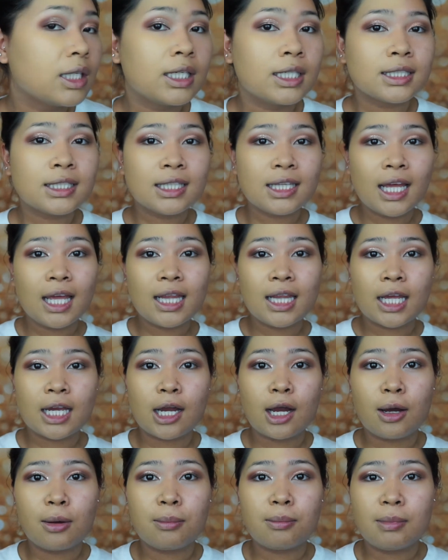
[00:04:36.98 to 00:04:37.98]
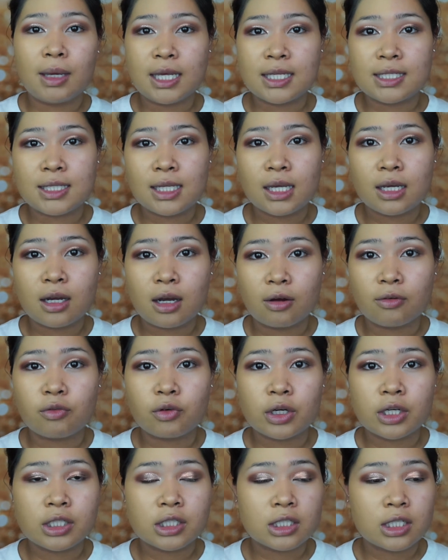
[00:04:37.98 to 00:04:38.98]
Isn't that like amazing
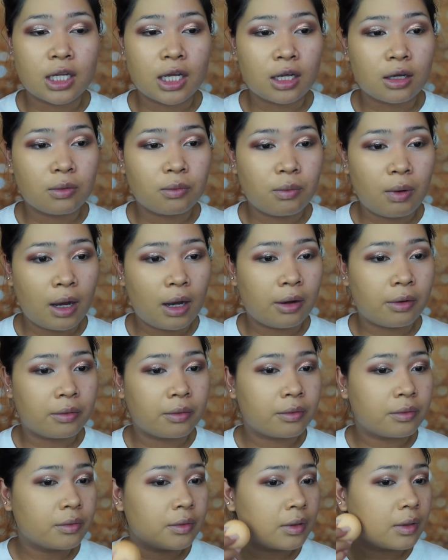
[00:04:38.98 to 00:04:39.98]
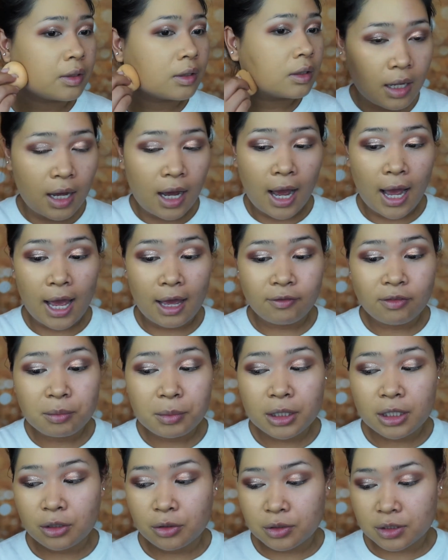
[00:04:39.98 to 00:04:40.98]
coverage? Like, wow. I haven't
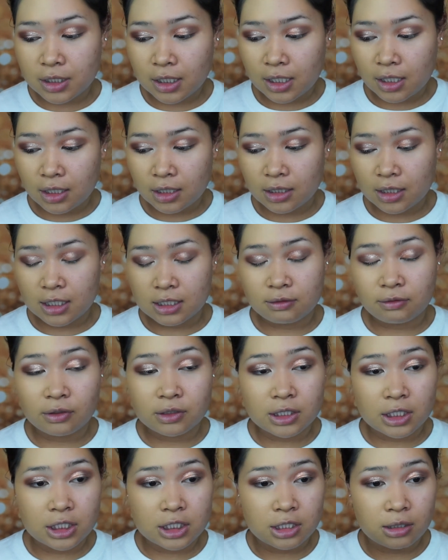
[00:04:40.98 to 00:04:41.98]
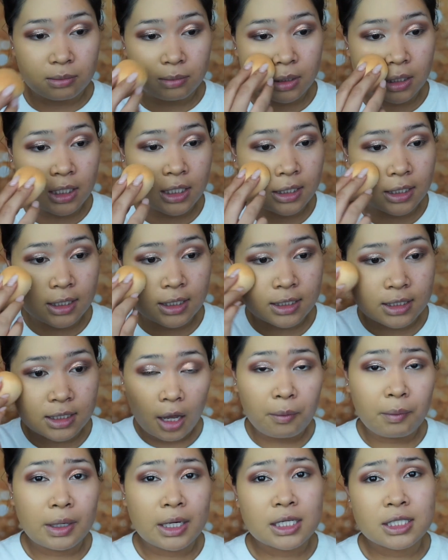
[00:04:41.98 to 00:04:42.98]
been using this foundation because I
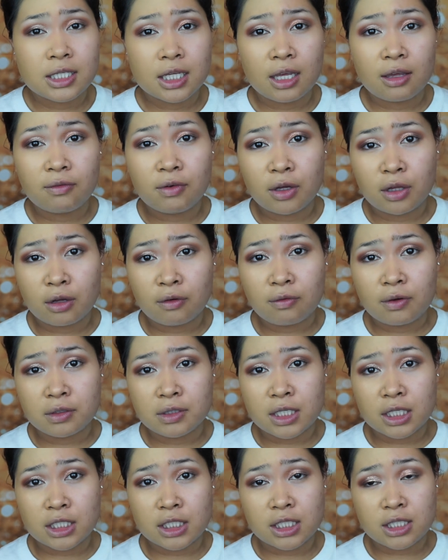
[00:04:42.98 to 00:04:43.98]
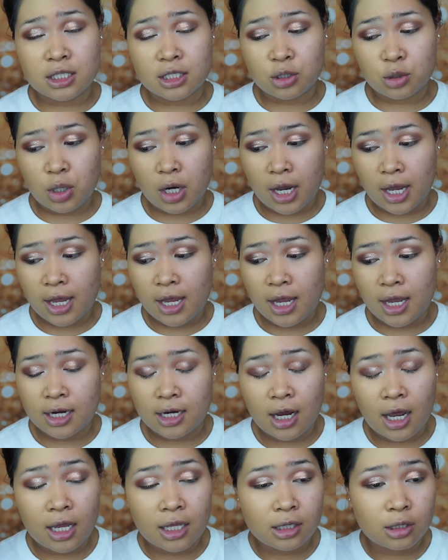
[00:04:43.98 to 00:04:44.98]
wanted to give other foundations a try, and
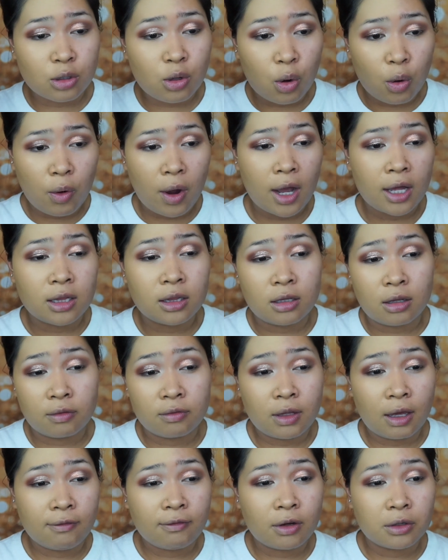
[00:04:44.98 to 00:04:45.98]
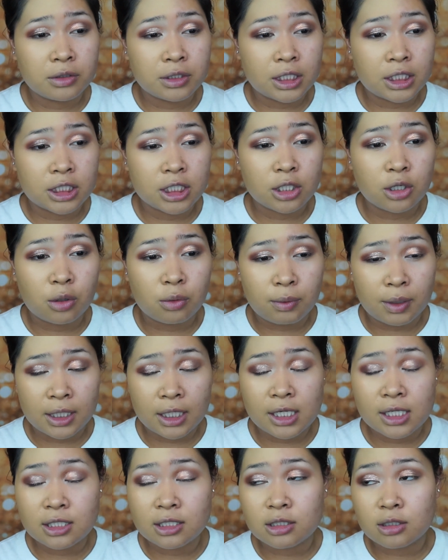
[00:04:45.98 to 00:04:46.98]
I know I love that foundation
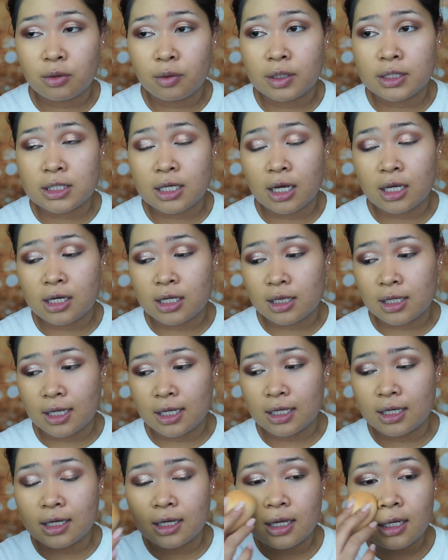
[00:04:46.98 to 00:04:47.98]
already, so it's kind of like